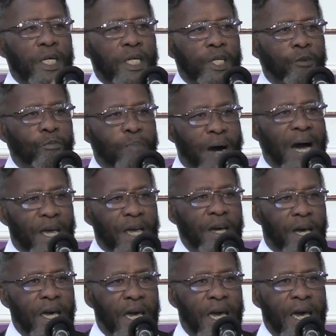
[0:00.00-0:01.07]
to bow your
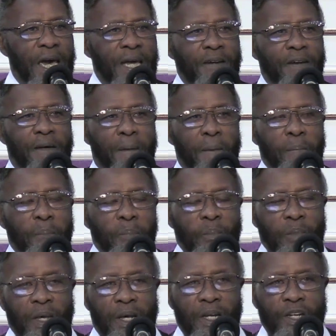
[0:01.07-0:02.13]
head
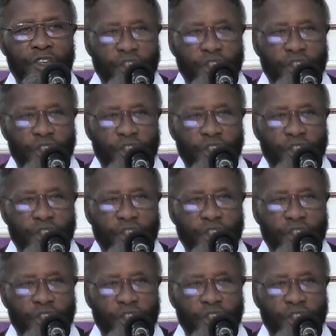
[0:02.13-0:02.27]
and